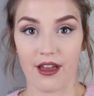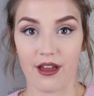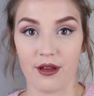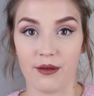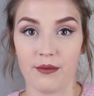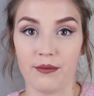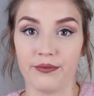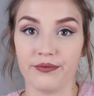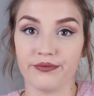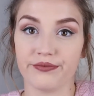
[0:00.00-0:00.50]

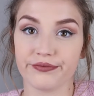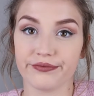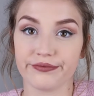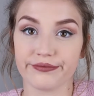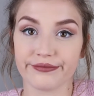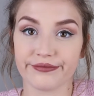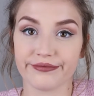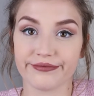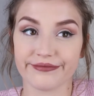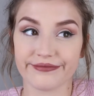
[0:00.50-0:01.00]

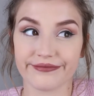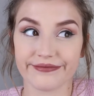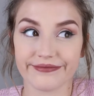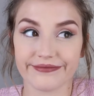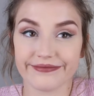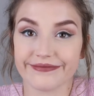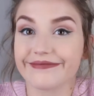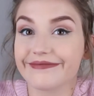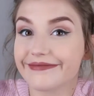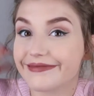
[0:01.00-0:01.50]

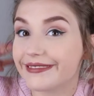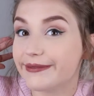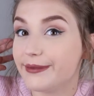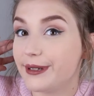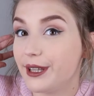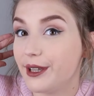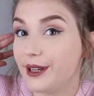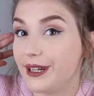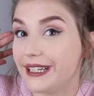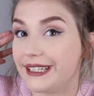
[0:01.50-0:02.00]

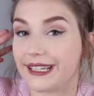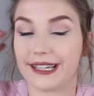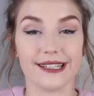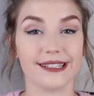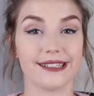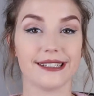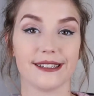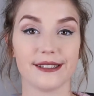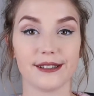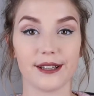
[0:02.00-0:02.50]
with uni
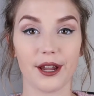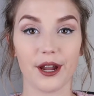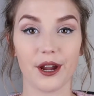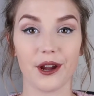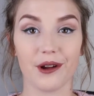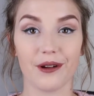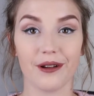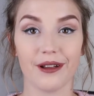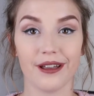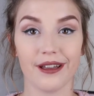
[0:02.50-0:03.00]
days.
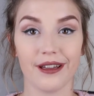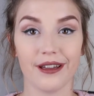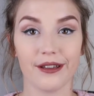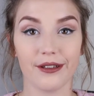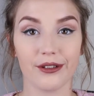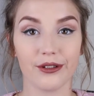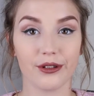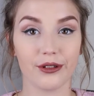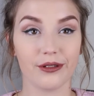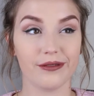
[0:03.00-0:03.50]
So
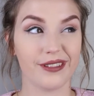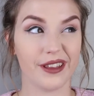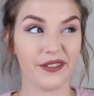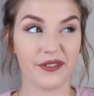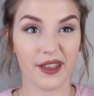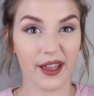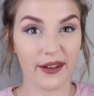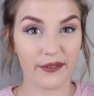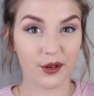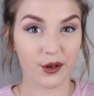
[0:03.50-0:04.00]

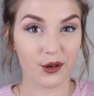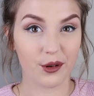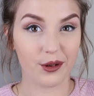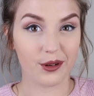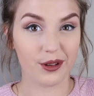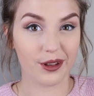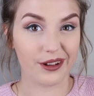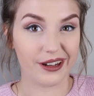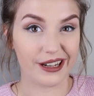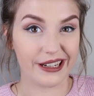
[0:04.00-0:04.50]
if you haven't
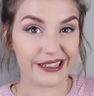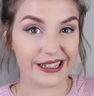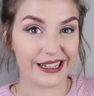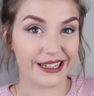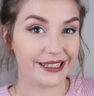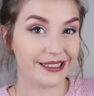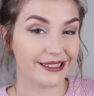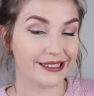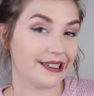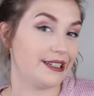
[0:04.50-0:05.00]
got uni
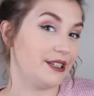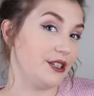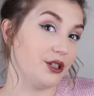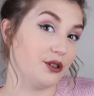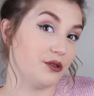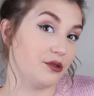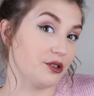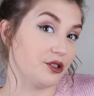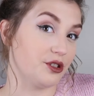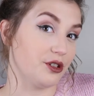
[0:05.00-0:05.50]
days and you're a